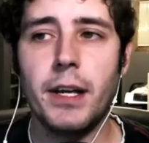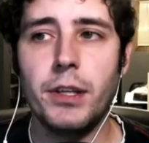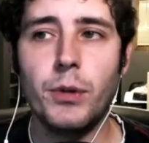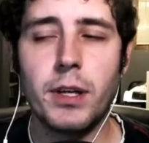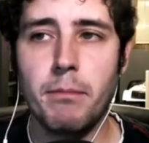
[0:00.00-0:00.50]

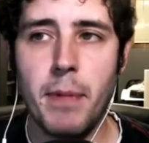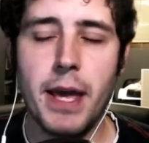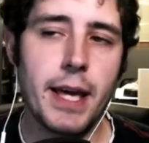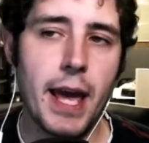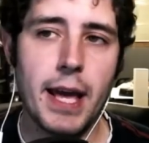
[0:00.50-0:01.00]
uh, you
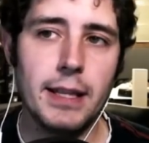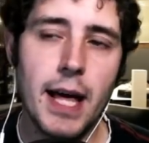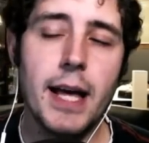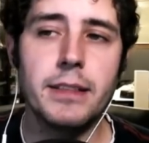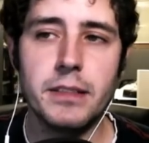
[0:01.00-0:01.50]
can make
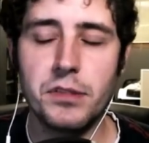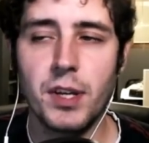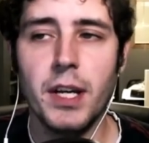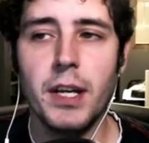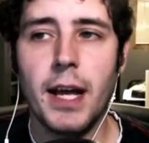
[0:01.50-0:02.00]
a
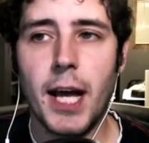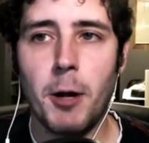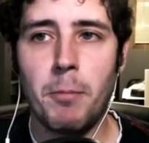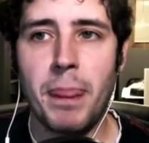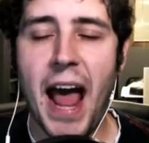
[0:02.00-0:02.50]
lens
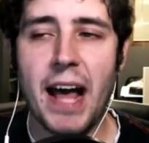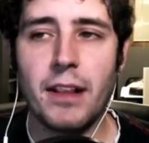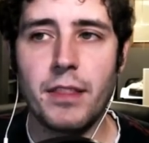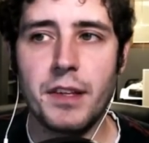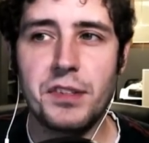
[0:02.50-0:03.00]
um,
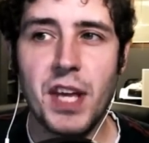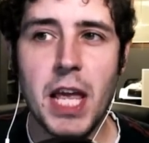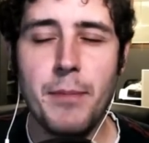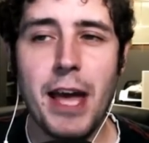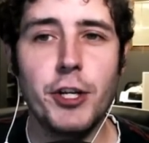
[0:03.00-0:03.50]
at the
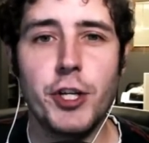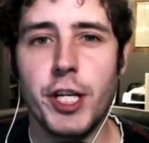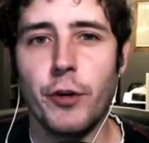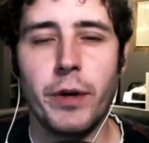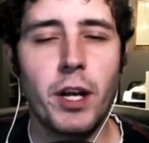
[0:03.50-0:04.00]
same
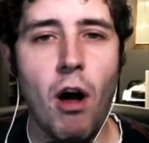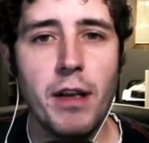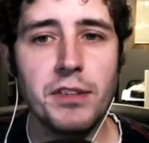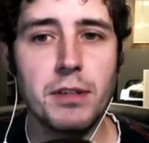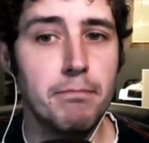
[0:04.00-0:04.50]

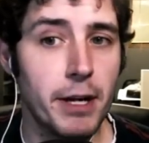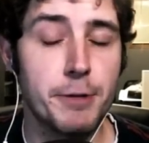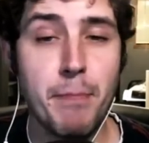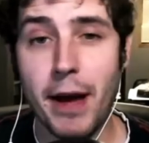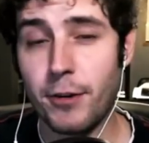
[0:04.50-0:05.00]
engineering cost
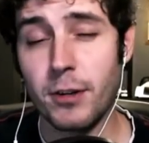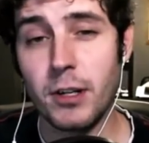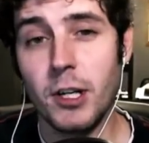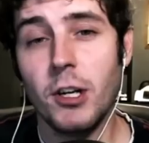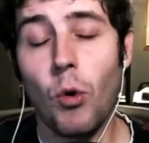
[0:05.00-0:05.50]
much
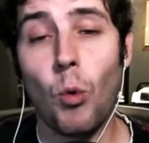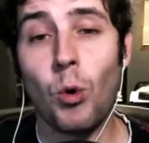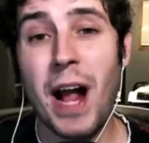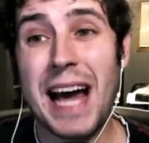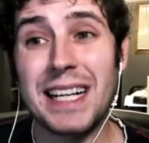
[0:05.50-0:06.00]
better,
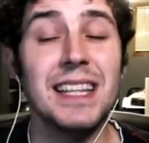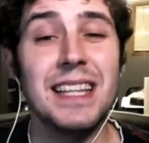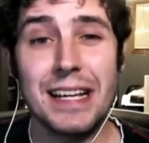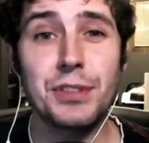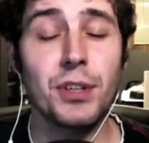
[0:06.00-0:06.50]
or
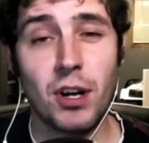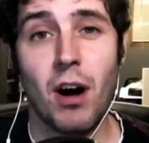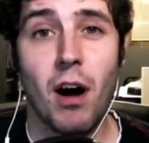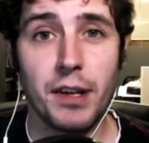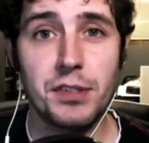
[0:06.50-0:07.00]
at a
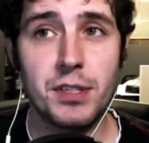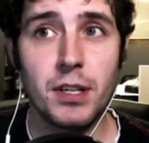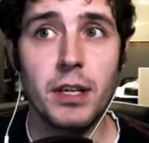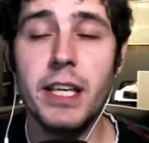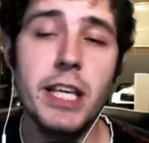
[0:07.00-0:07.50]
lesser
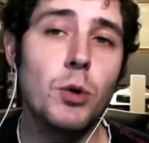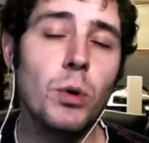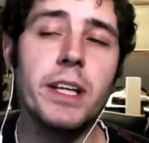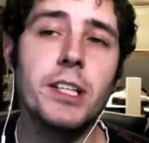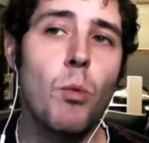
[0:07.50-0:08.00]
cost
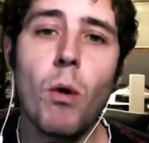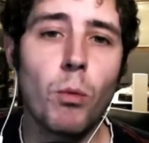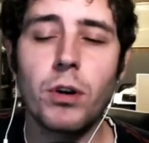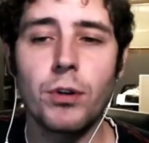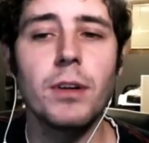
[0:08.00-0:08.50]
equally
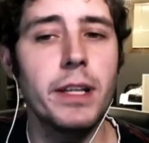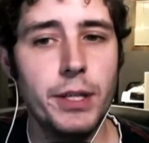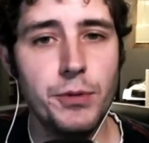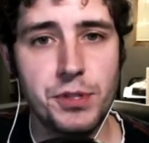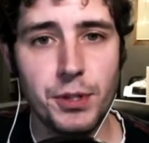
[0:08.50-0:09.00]
to what we're
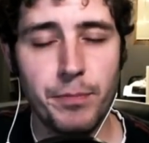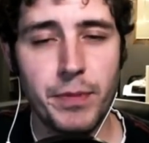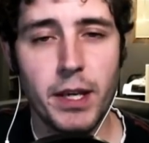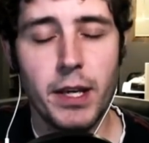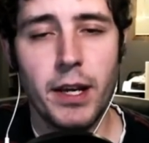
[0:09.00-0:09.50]
currently
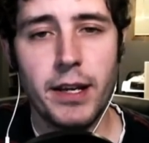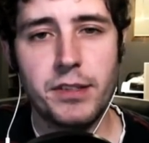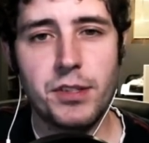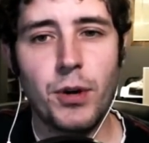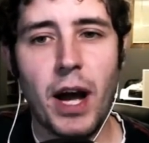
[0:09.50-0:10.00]
used to.
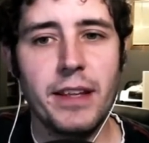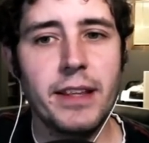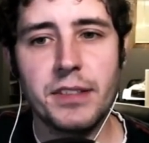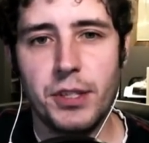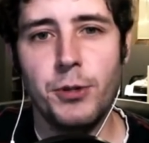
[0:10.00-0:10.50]
Mm-hmm. And
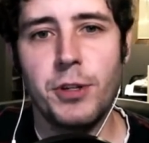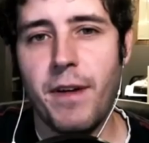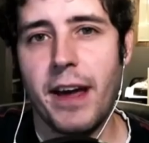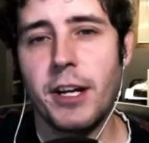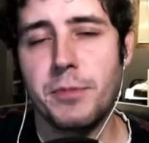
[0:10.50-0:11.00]
so I think that's a
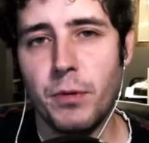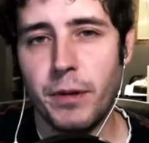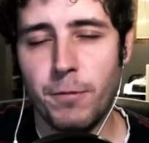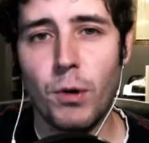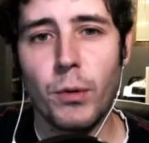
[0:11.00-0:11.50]
huge
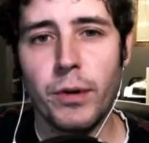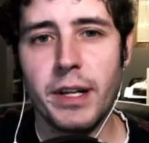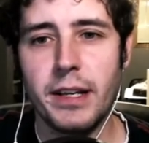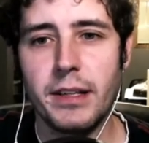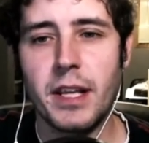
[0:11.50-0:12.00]
advantage moving
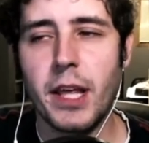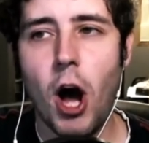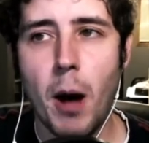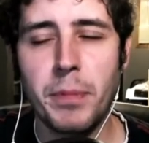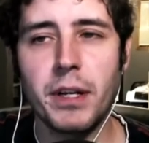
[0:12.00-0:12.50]
forward
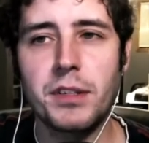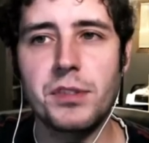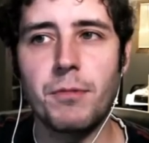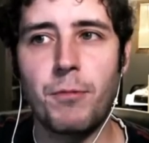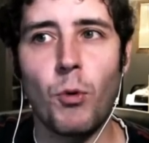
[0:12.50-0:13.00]
is that the
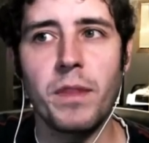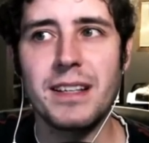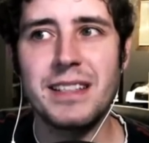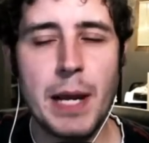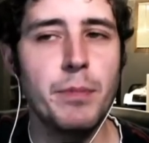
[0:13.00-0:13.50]
optics
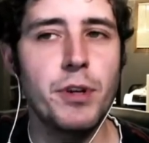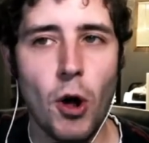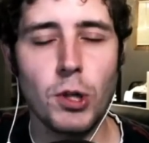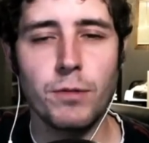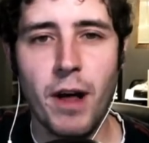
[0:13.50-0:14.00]
for the
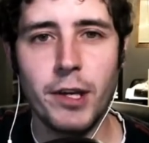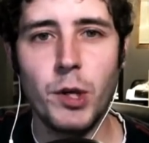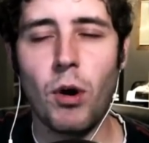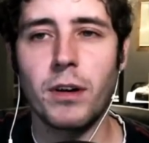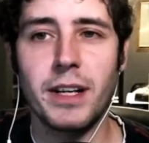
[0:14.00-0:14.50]
same dollar
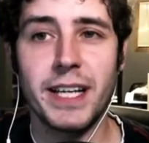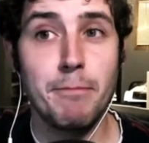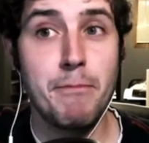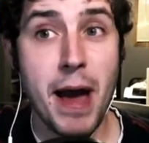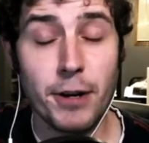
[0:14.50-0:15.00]
value are
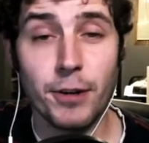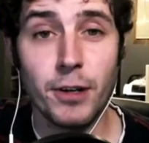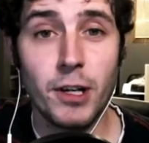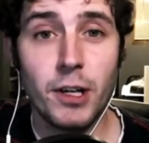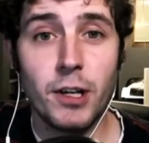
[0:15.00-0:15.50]
going to get
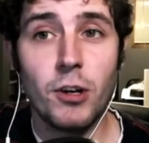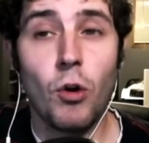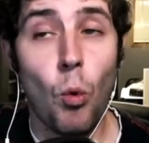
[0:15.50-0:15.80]
better